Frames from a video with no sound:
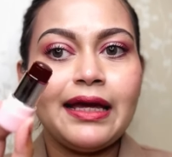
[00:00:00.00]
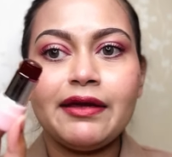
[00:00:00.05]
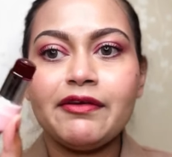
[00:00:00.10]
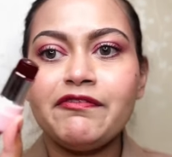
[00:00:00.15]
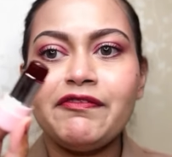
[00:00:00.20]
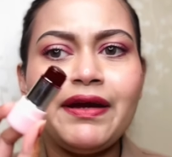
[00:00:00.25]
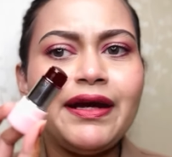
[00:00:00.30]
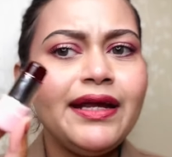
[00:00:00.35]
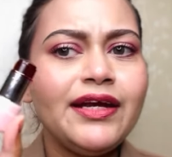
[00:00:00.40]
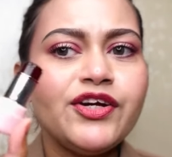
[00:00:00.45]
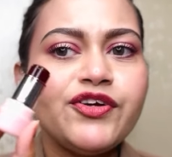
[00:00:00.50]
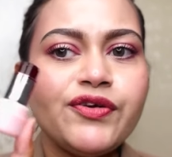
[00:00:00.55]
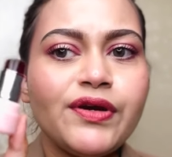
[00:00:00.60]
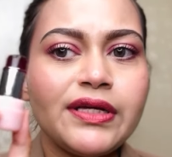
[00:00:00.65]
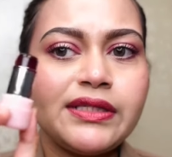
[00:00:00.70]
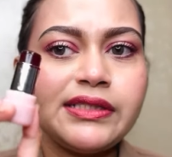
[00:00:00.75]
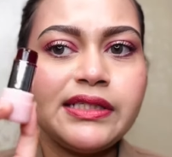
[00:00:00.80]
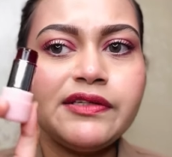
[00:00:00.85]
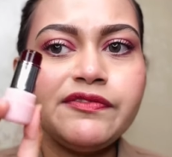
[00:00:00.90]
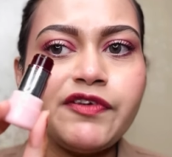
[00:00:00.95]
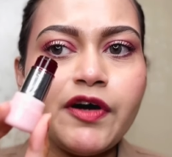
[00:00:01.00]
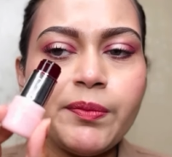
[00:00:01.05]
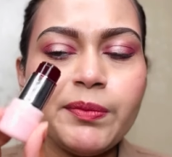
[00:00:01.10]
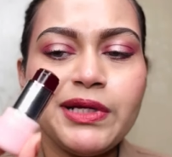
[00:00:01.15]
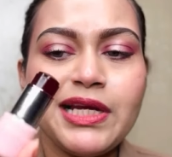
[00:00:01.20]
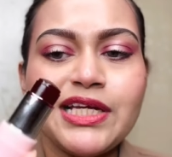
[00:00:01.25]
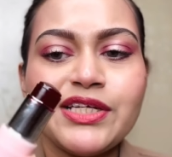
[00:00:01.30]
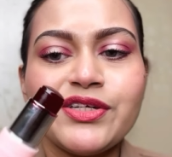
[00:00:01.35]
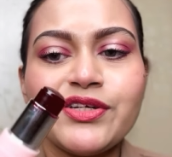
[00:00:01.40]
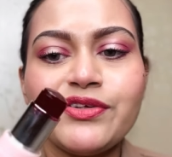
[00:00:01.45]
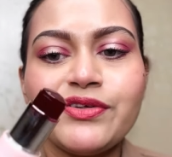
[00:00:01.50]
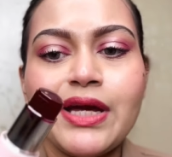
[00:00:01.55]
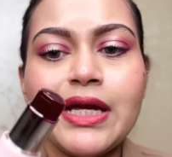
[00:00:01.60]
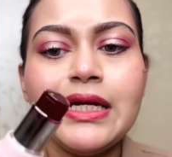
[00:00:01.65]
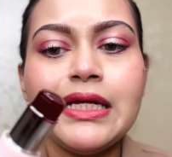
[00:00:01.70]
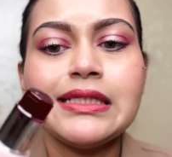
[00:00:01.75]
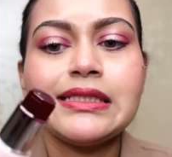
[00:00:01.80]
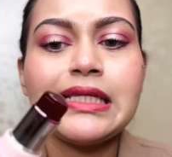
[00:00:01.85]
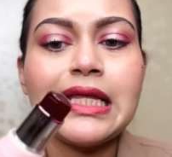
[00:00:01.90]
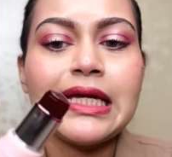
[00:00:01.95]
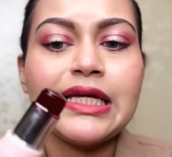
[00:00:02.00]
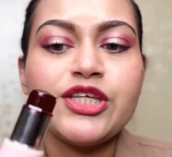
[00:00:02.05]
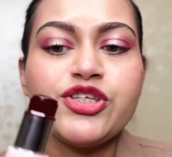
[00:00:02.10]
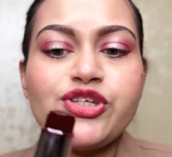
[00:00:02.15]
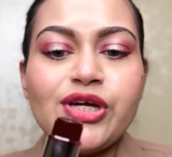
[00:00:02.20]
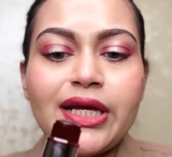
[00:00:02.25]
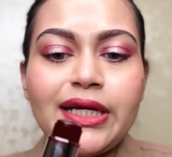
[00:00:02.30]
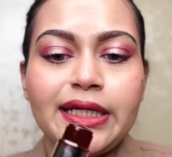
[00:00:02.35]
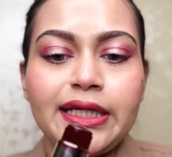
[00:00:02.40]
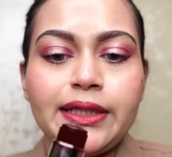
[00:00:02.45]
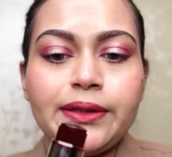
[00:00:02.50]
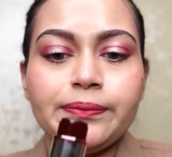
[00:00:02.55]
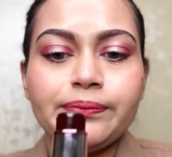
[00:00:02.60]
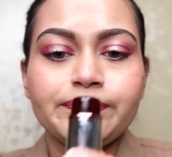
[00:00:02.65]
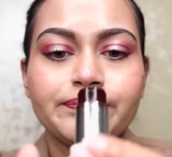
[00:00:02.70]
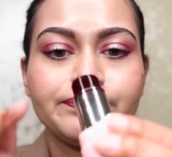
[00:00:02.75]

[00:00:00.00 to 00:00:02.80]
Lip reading: Very interesting formulation, right? It's like jelly.